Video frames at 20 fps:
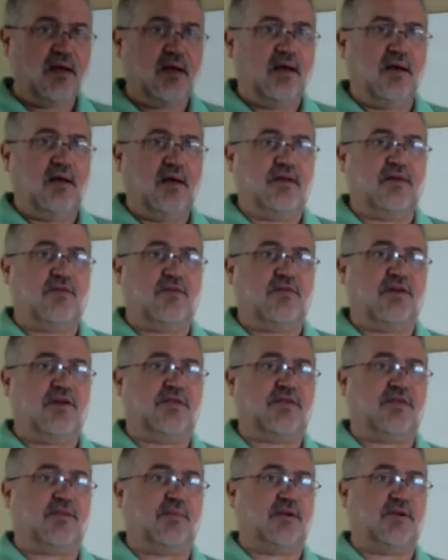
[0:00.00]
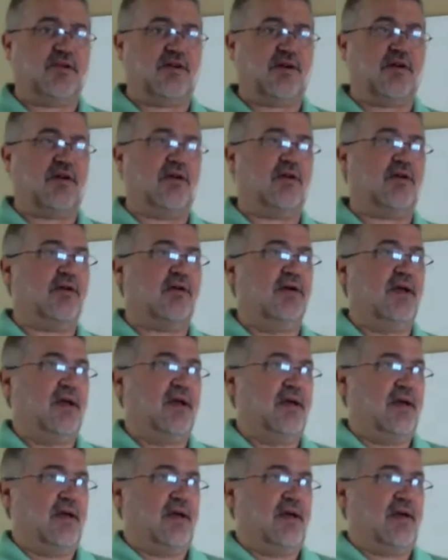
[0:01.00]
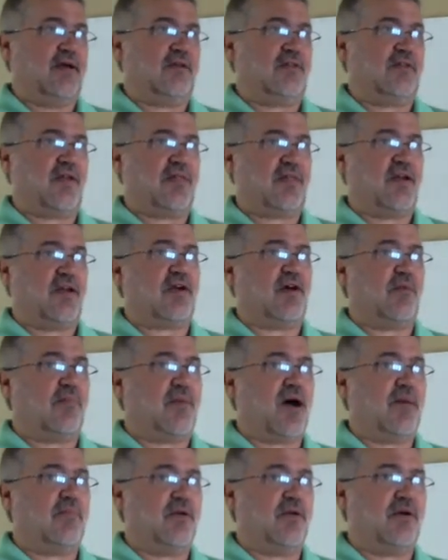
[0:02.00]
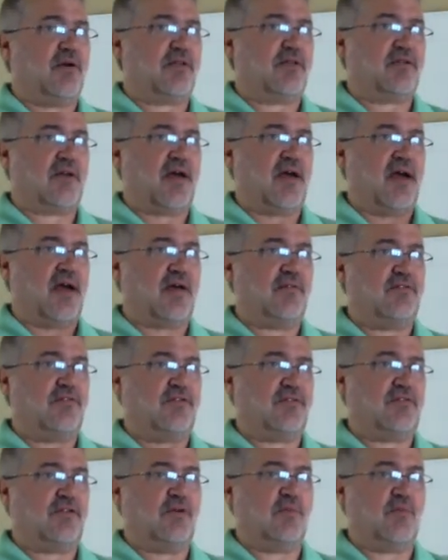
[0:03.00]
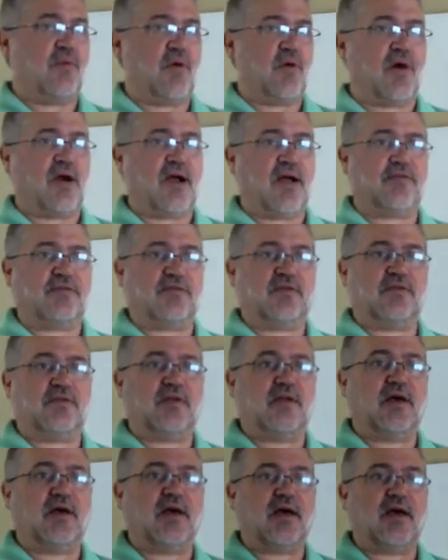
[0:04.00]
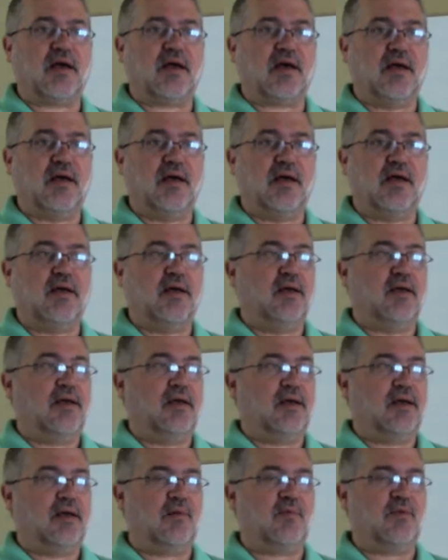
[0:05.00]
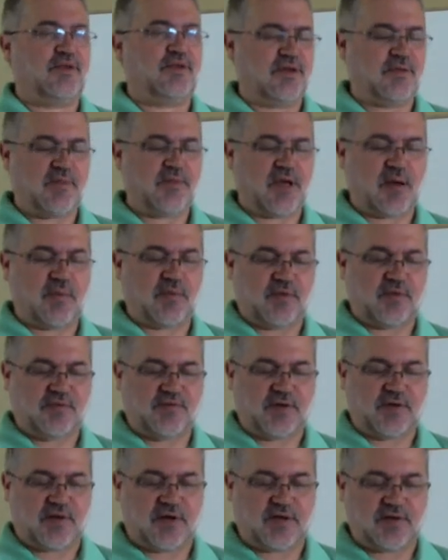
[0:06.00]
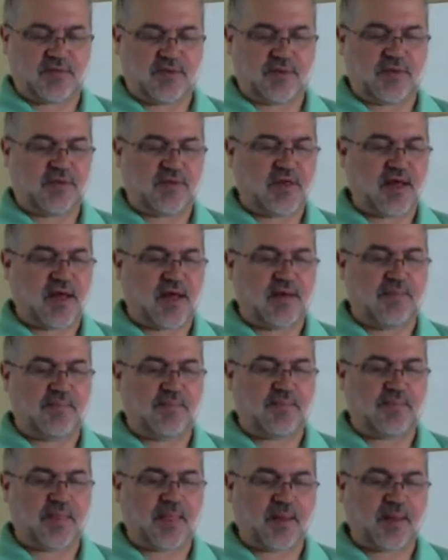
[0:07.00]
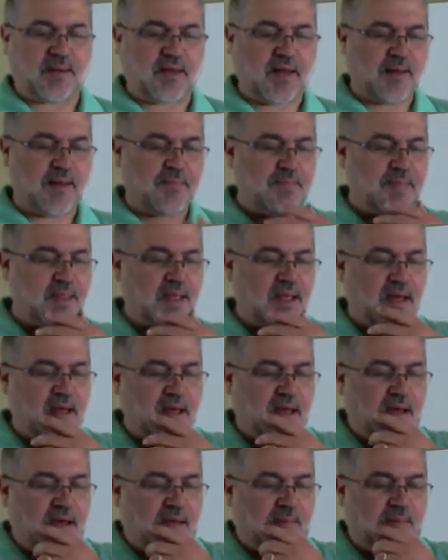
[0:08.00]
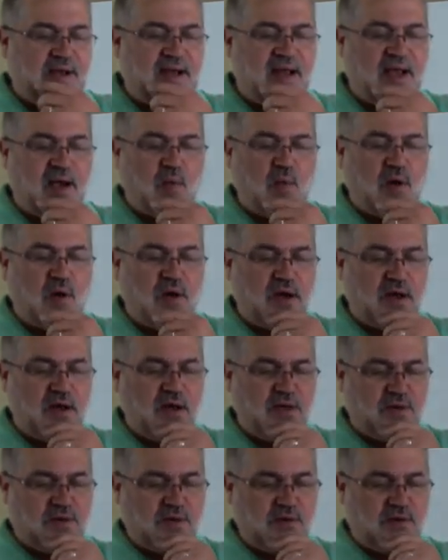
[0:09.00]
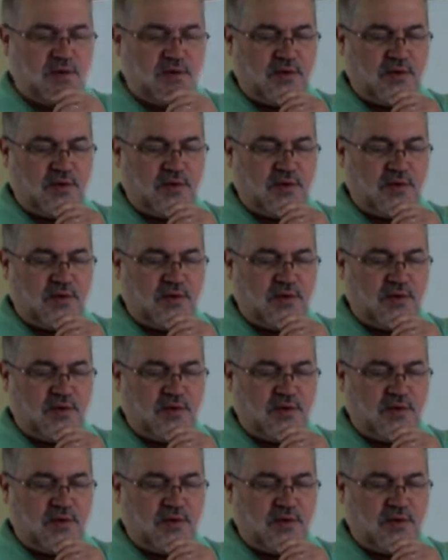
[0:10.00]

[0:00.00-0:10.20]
finish the material, because I think on my books I have 2 more after today, and we should be able to finish with that. Okay, but now what other